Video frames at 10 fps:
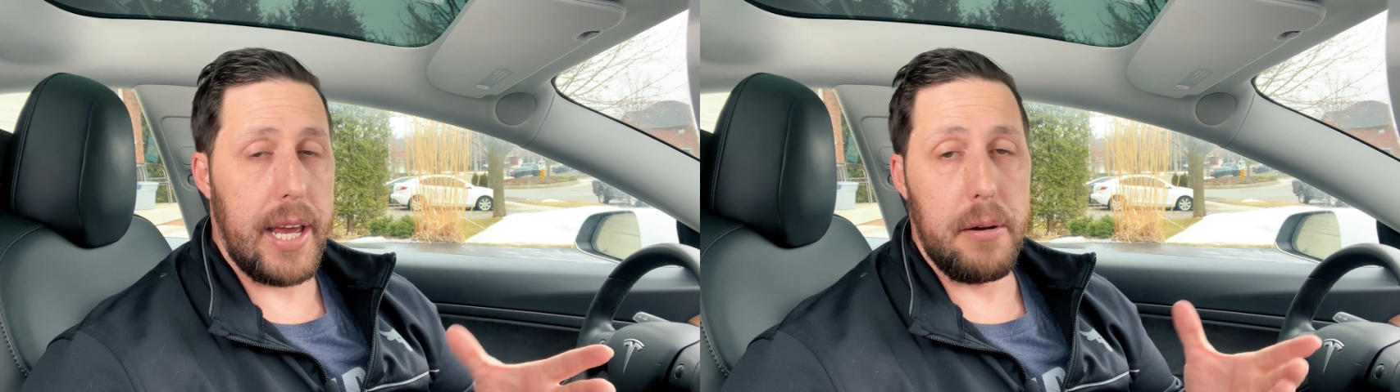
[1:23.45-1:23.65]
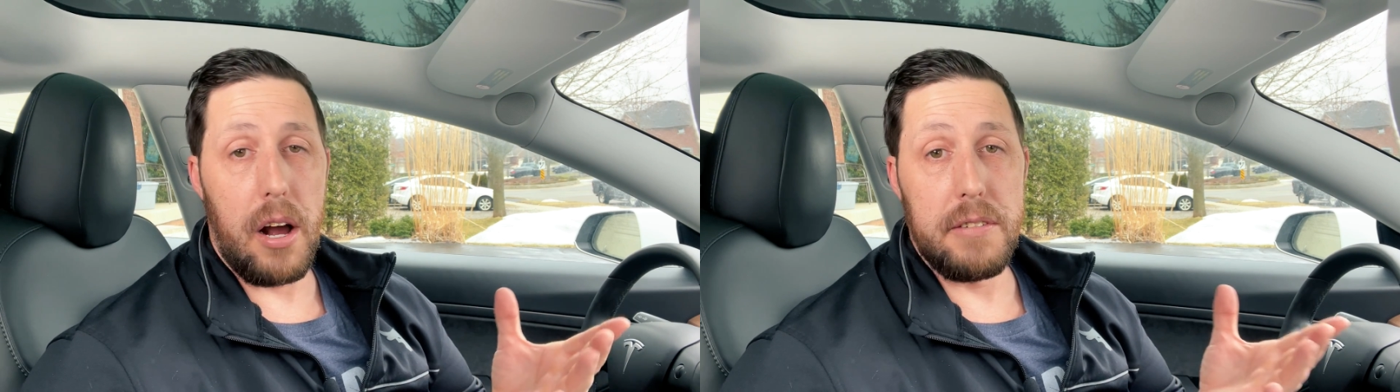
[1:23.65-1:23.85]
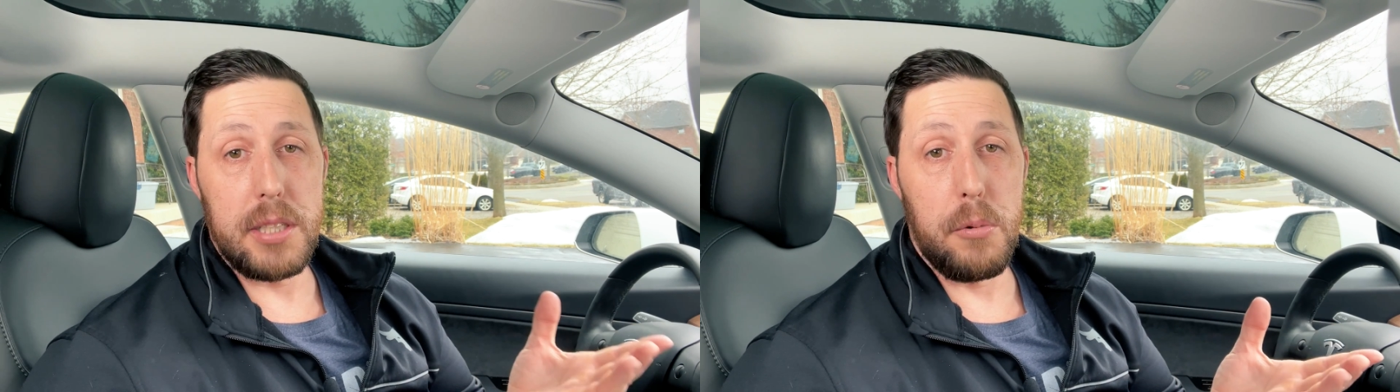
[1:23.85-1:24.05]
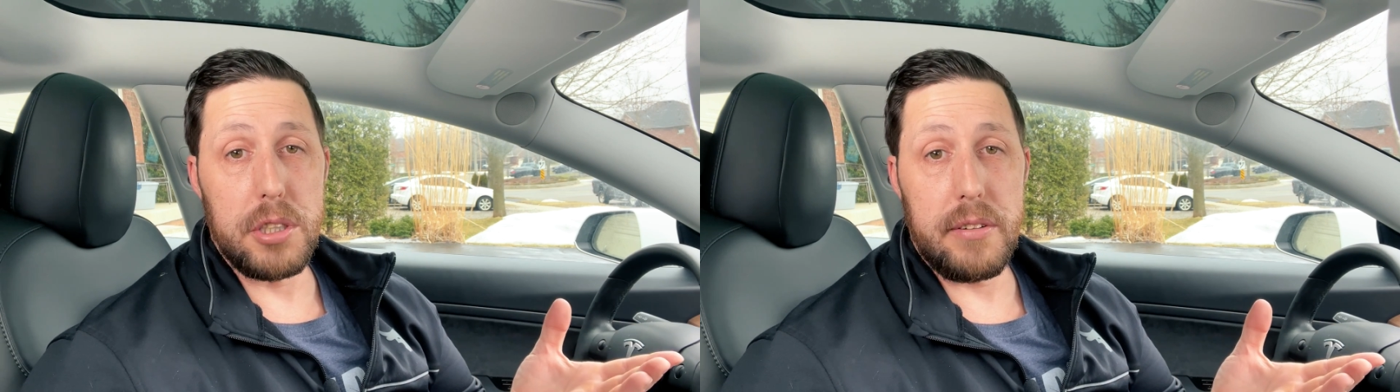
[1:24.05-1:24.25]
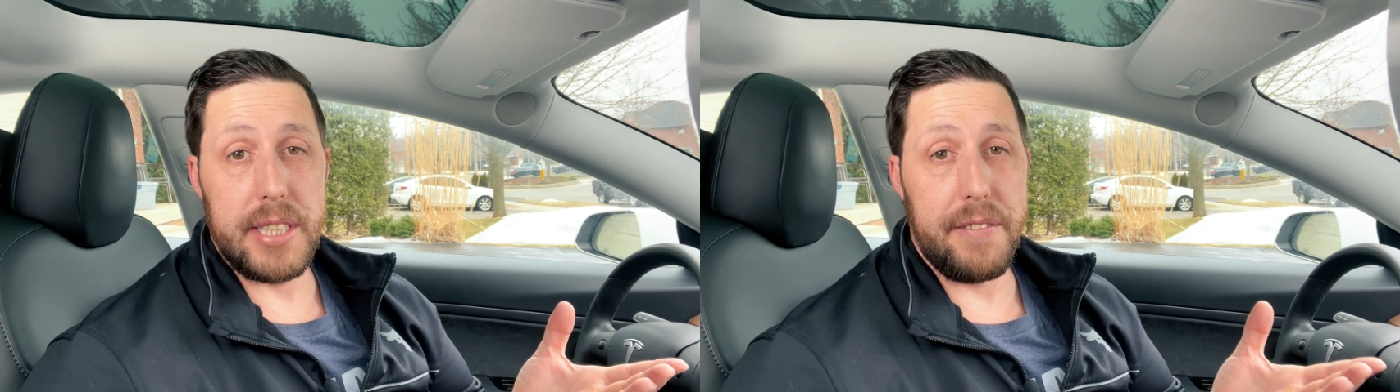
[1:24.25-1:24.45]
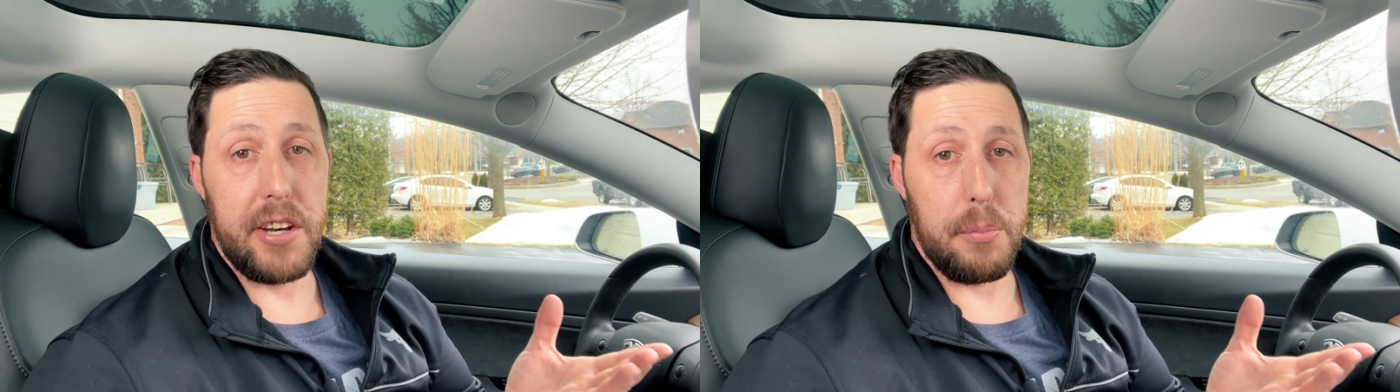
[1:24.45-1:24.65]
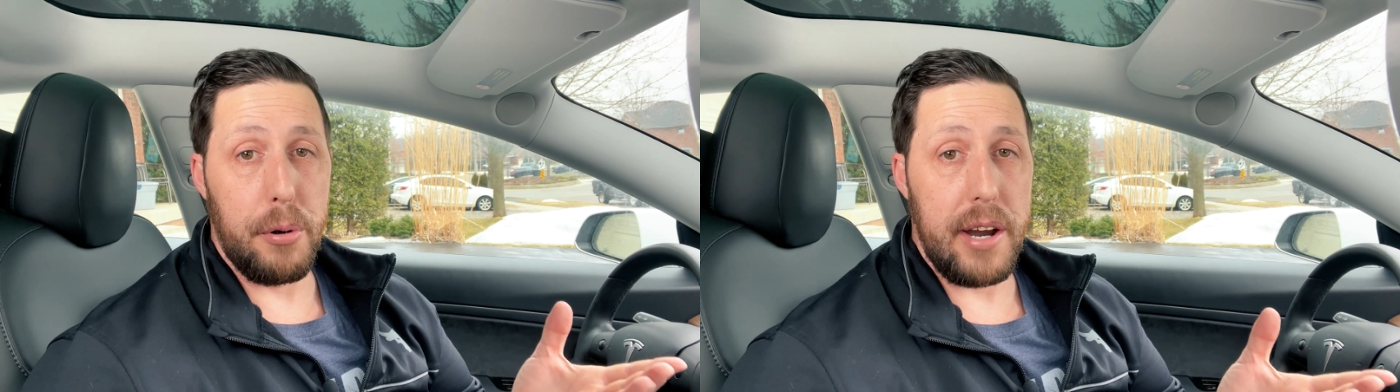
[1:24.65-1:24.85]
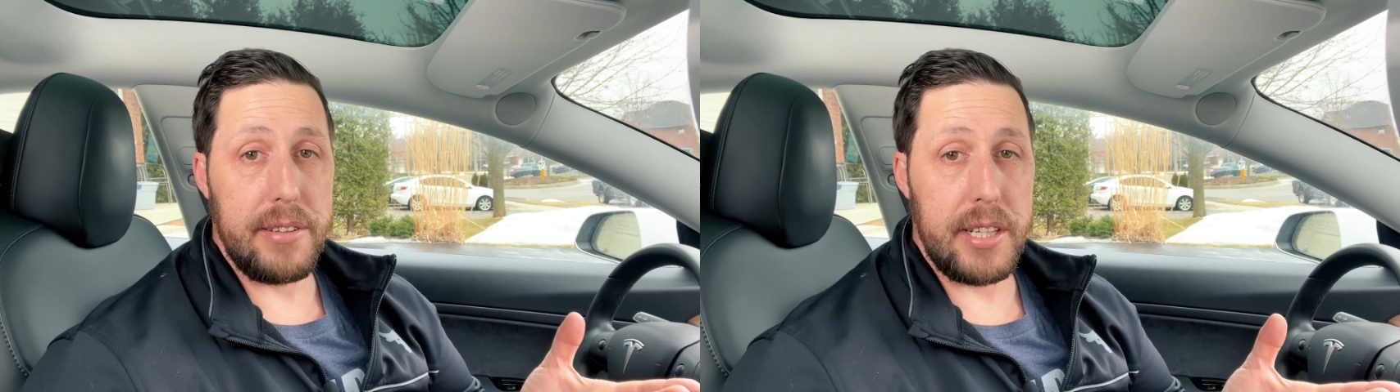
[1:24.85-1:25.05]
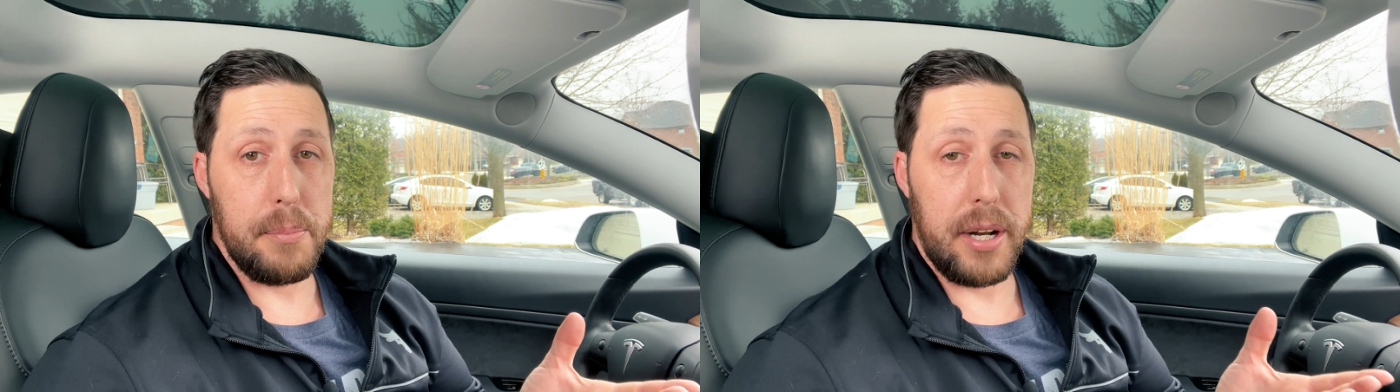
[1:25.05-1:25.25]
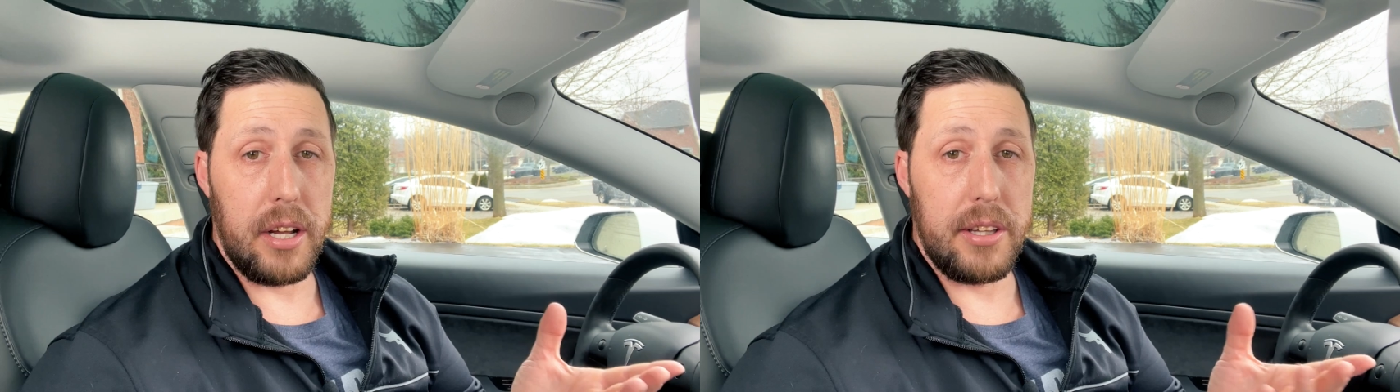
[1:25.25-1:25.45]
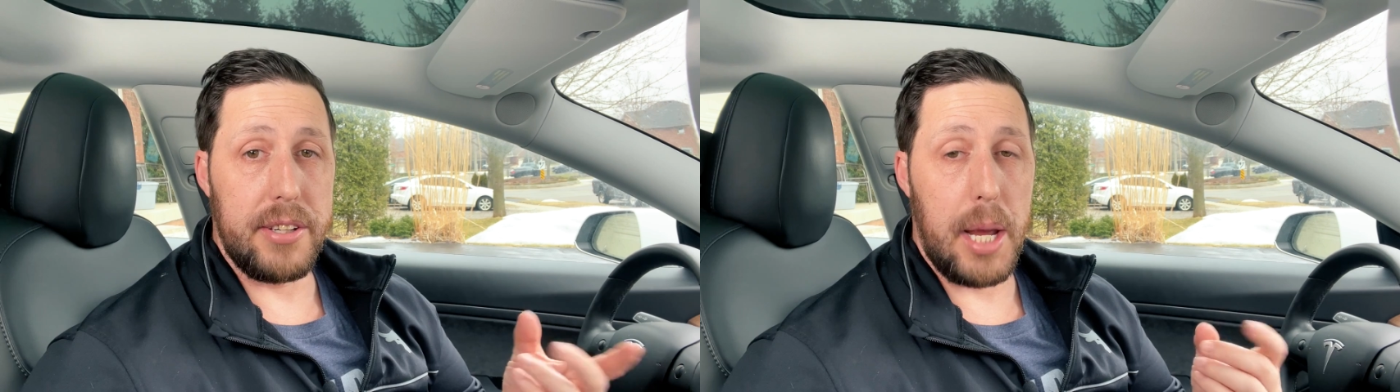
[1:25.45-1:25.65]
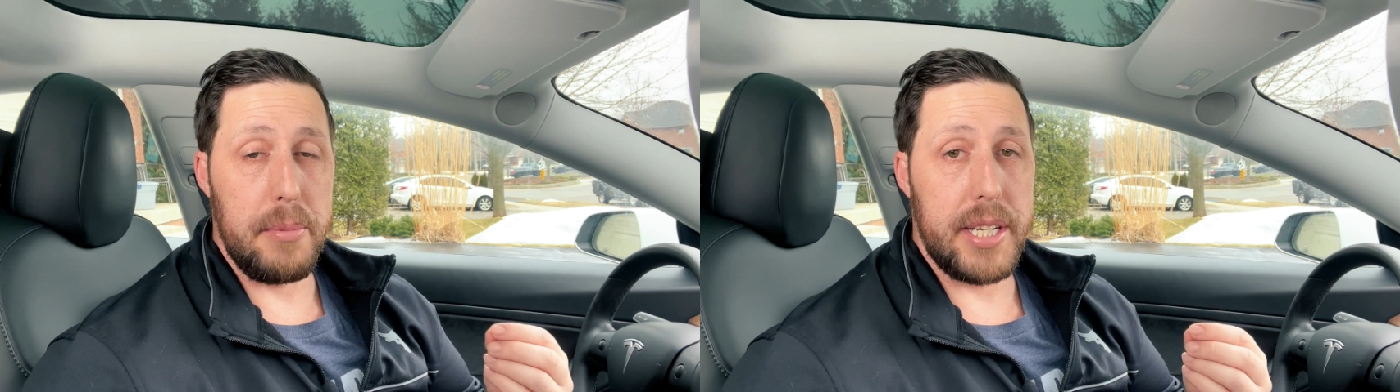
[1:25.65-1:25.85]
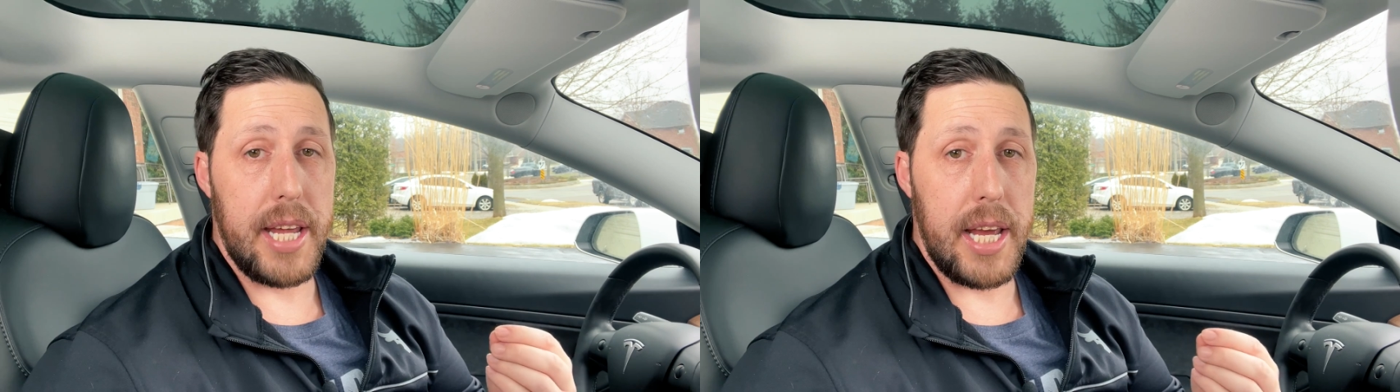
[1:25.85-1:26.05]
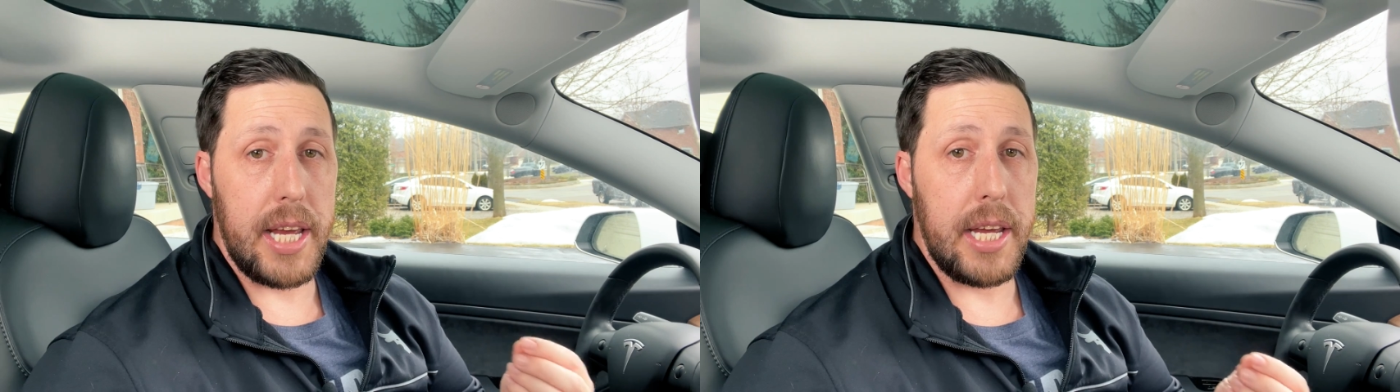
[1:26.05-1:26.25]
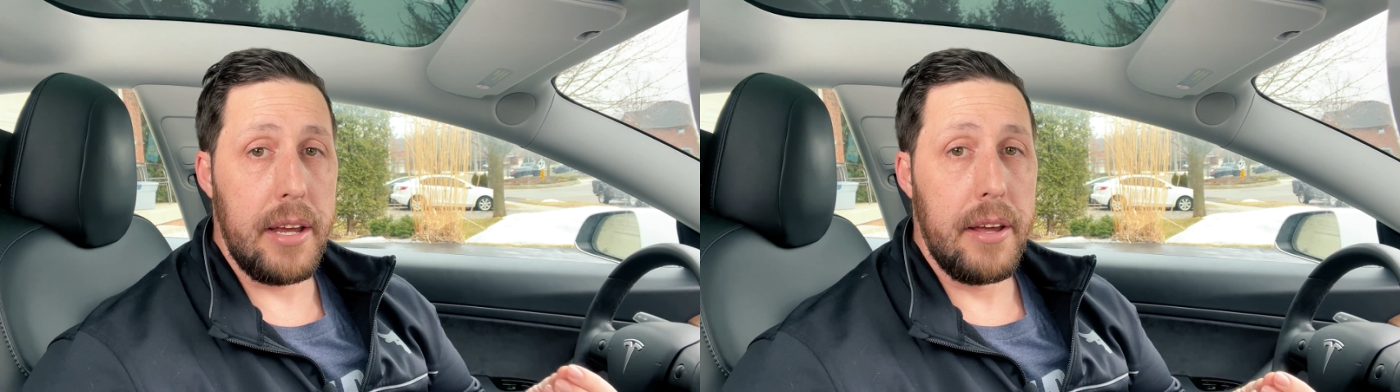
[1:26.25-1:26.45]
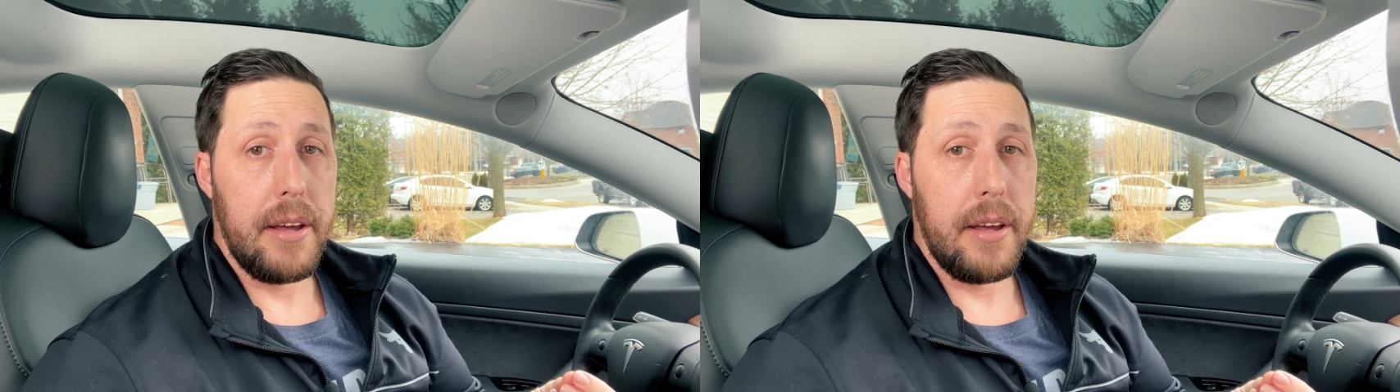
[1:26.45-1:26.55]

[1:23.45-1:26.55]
and obviously most of us have tiered pricing depending on the time of day.